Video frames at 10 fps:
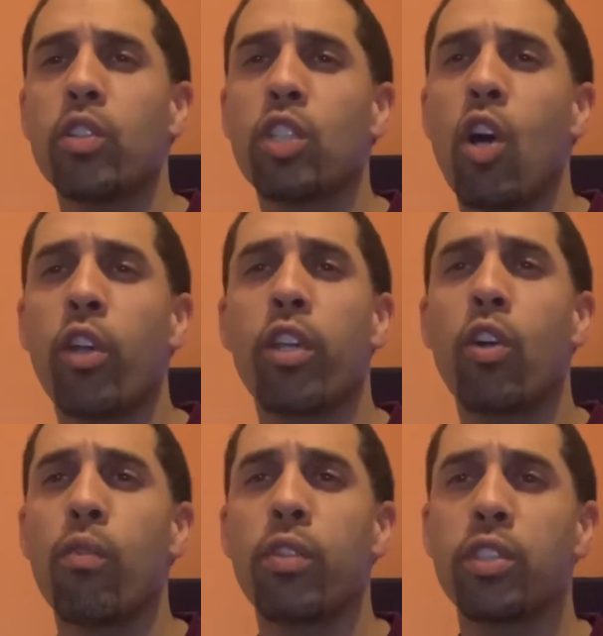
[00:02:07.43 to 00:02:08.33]
talking
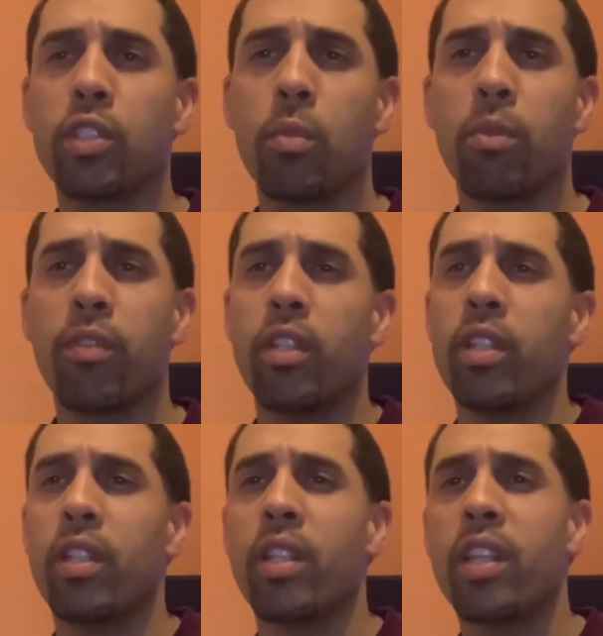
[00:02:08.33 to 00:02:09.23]
over some of
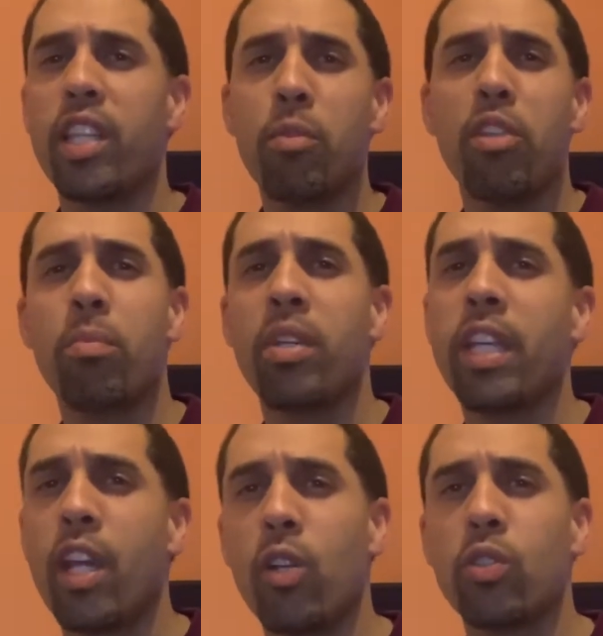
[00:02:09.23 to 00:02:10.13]
the themey
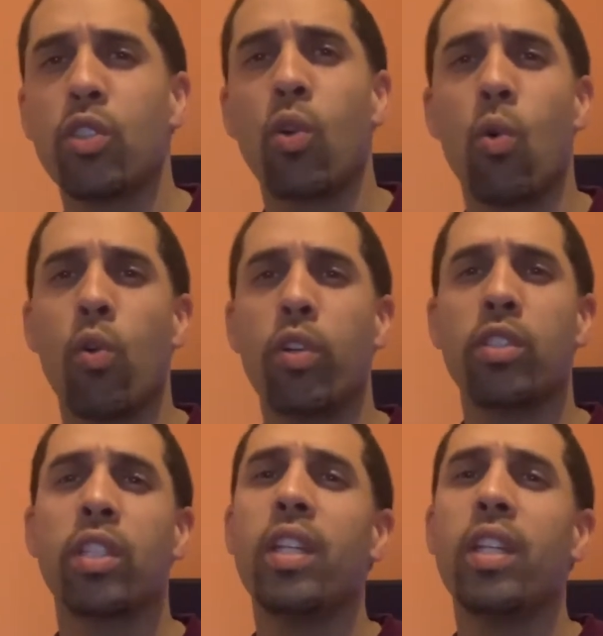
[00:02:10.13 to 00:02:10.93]
pianos and horns